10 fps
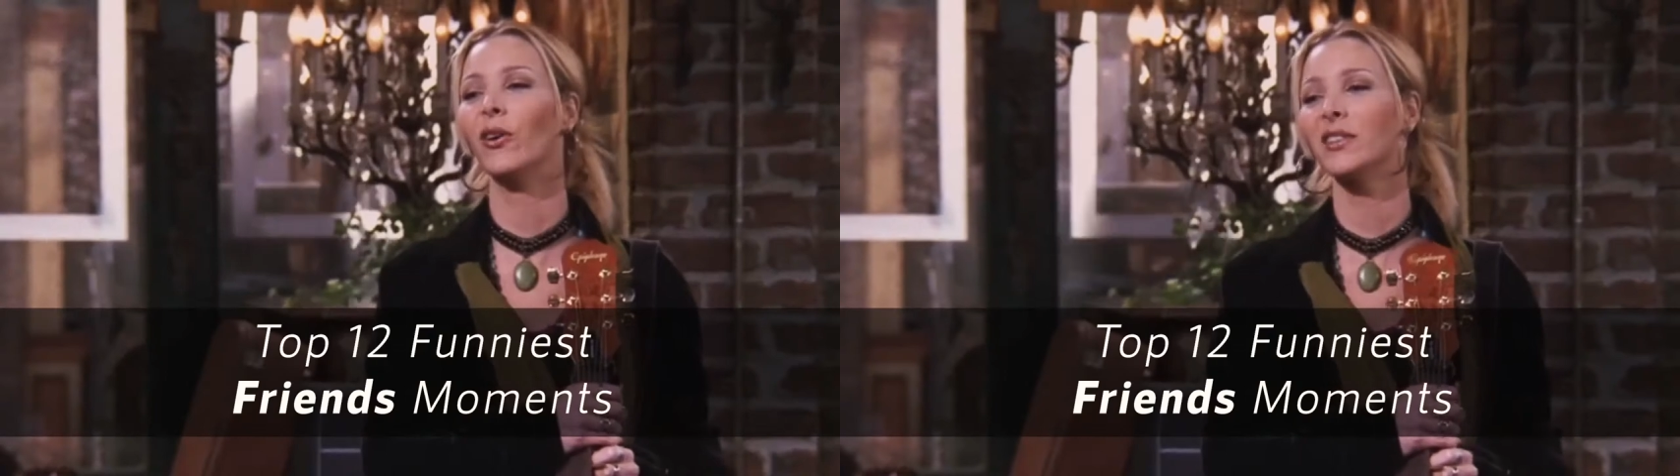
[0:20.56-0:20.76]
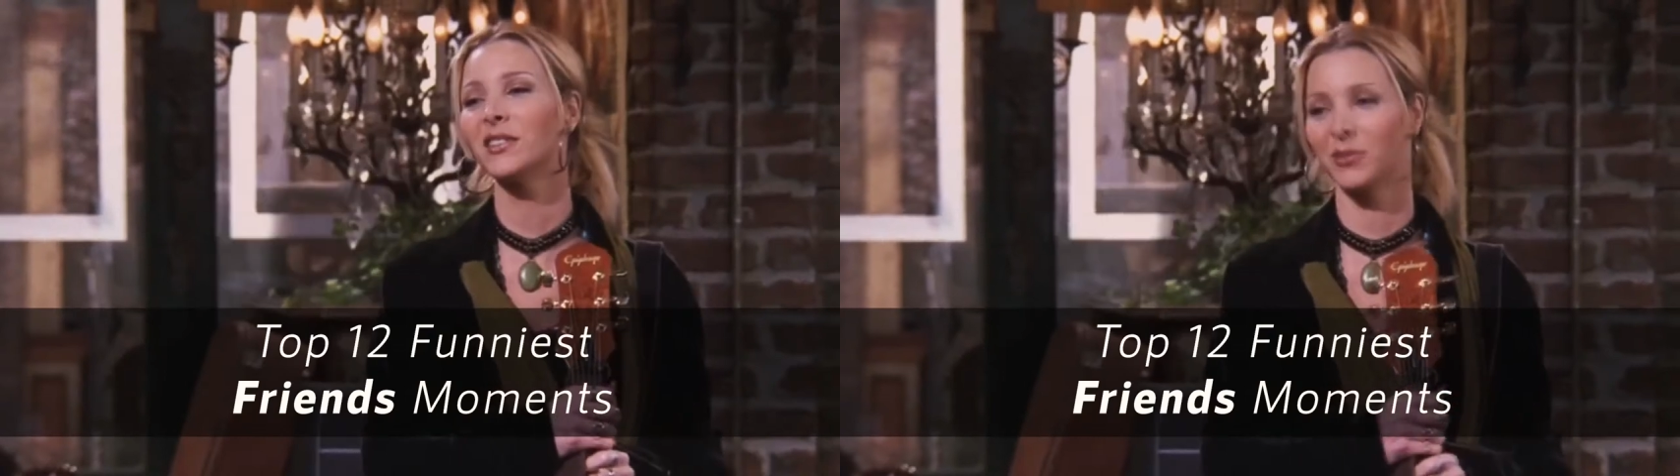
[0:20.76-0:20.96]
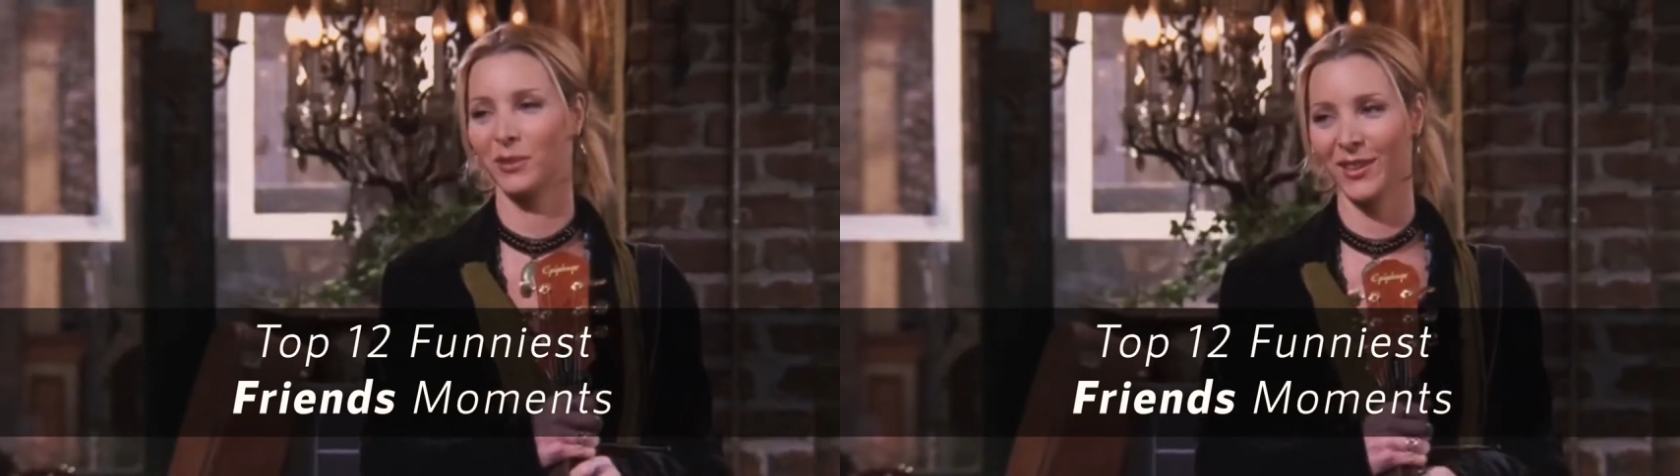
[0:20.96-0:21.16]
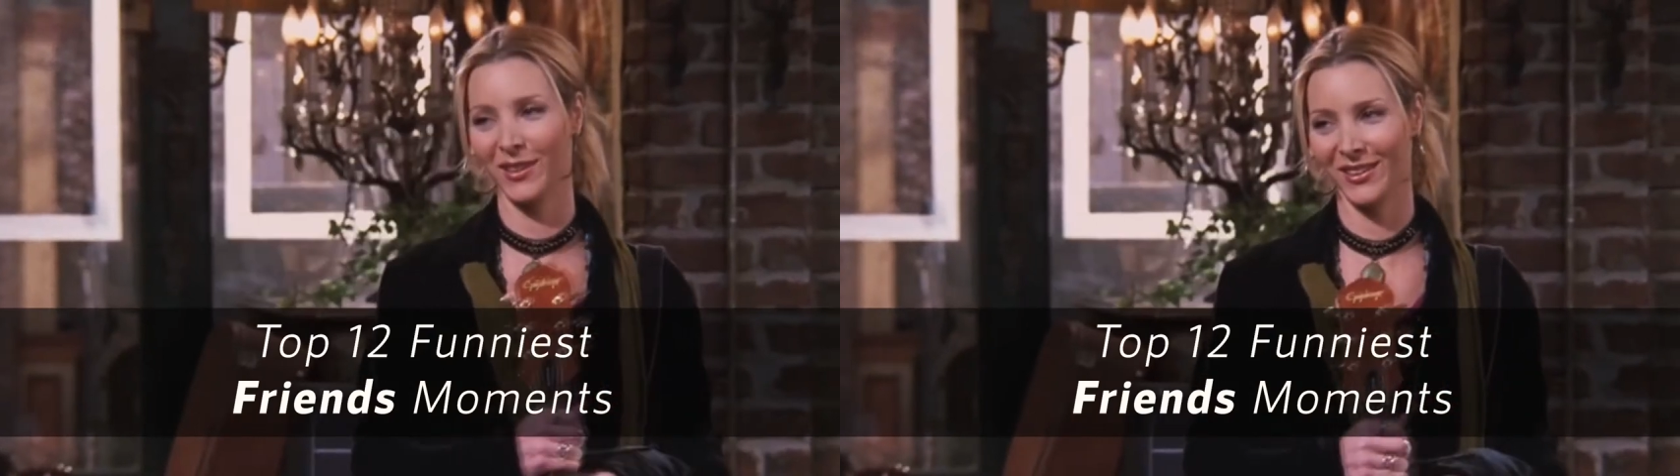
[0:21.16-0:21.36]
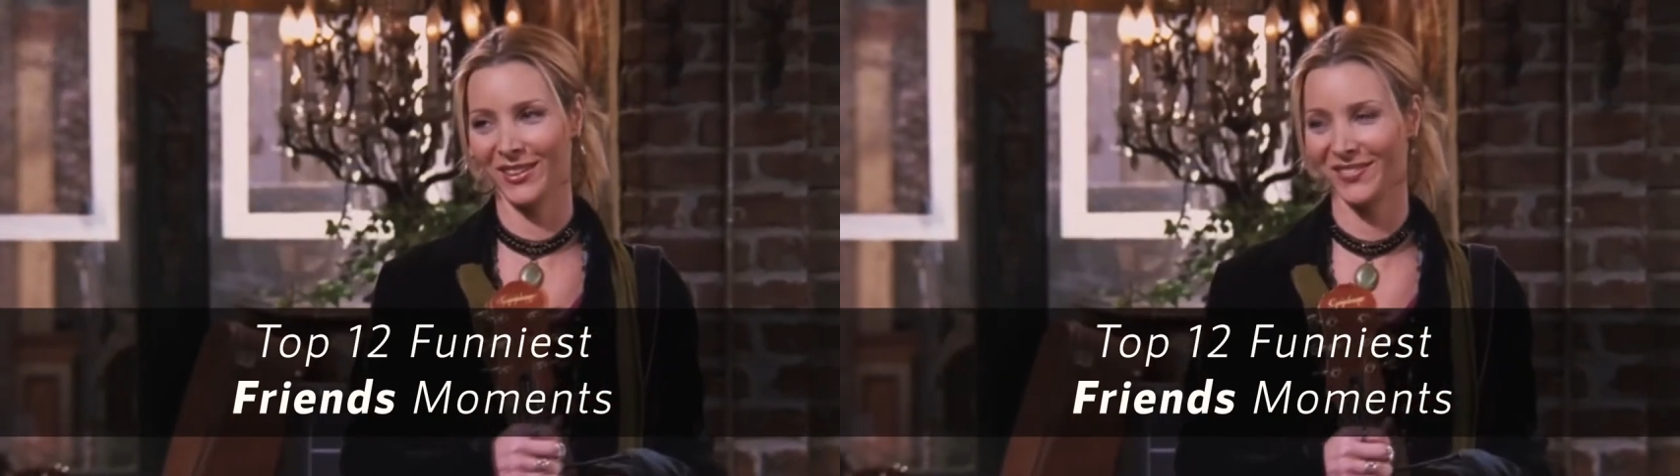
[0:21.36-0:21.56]
we prepared for
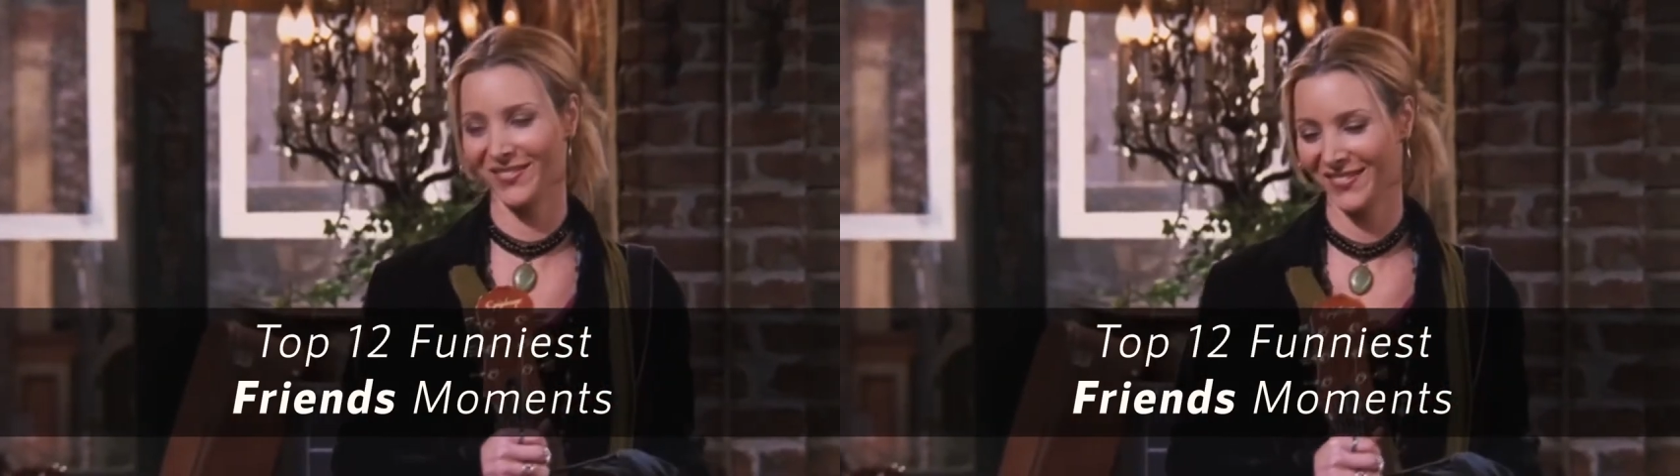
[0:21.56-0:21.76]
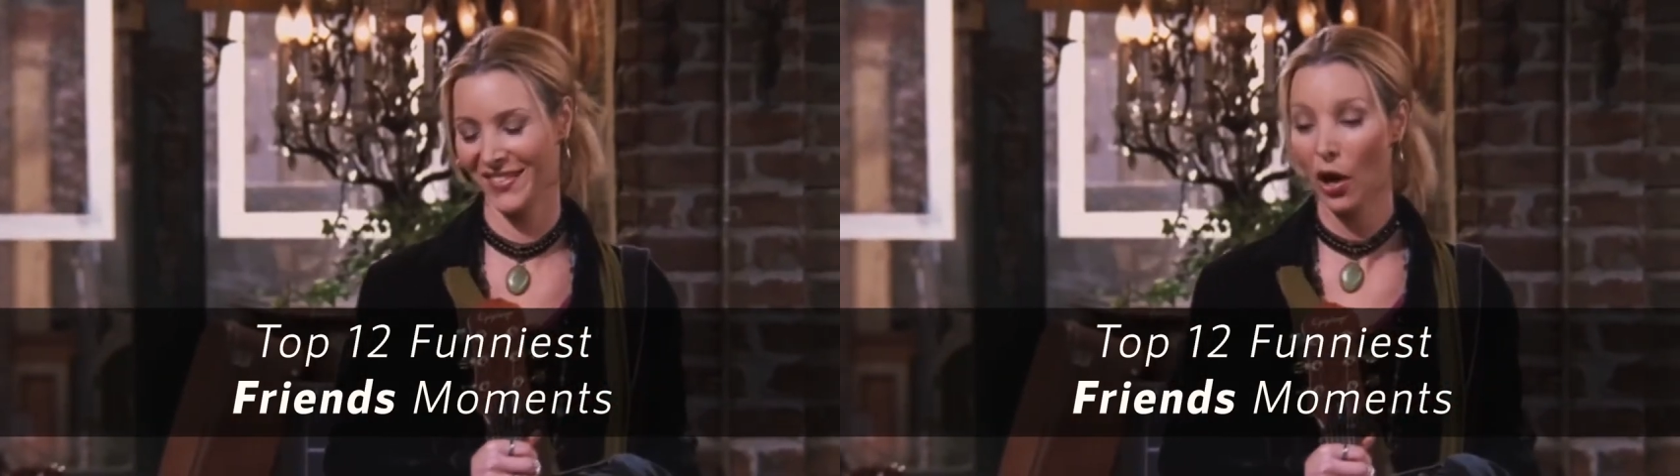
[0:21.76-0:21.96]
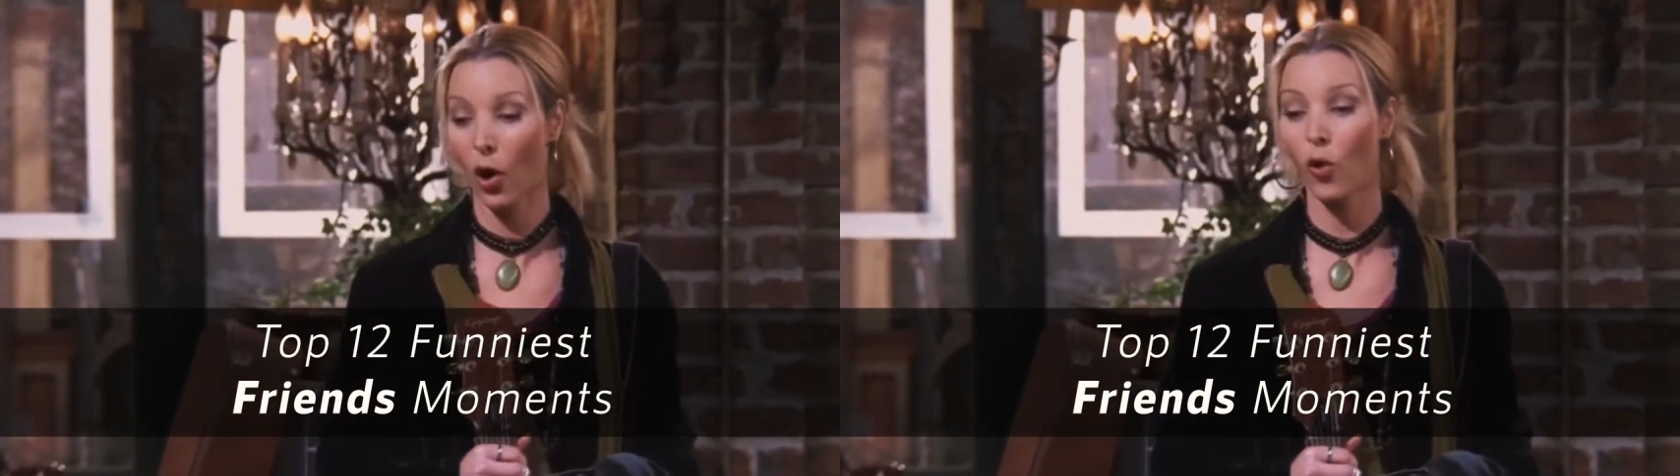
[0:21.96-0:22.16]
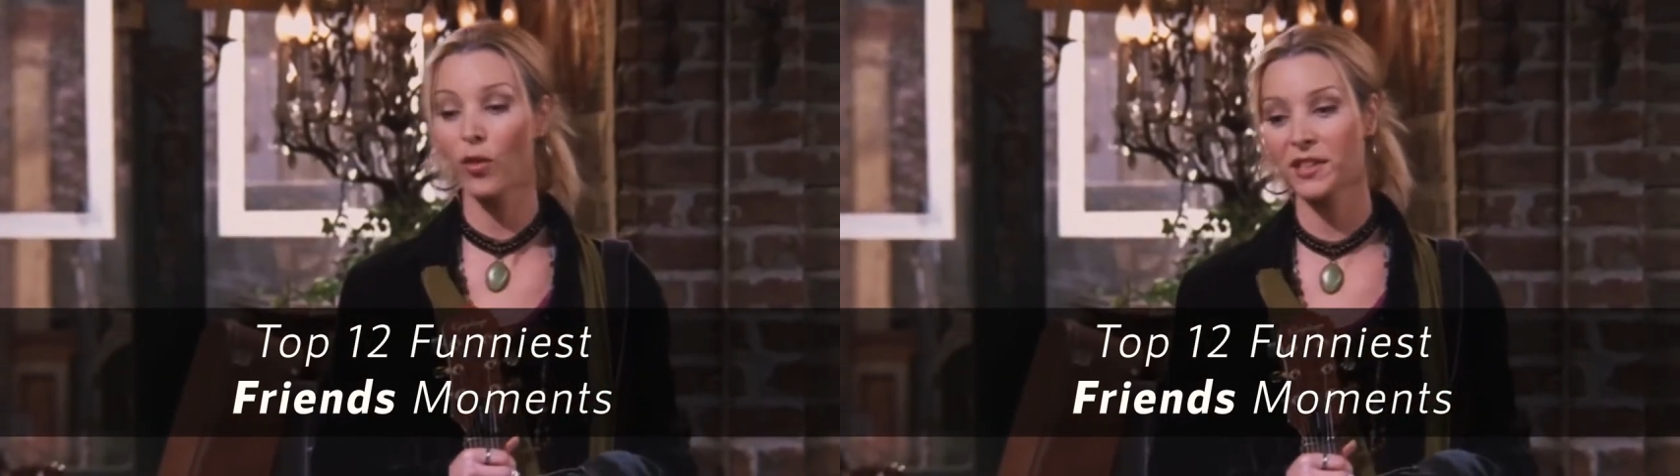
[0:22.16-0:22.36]
you the top 12